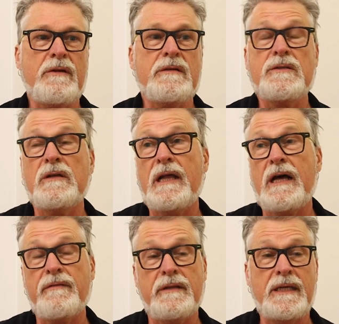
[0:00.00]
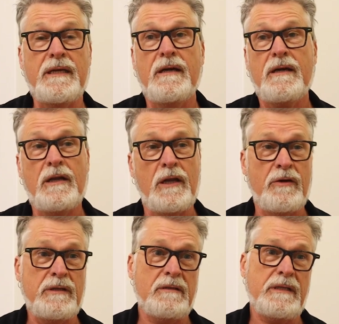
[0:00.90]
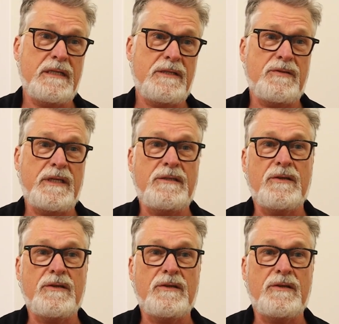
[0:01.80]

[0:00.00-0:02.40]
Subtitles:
so as to allow the colonial history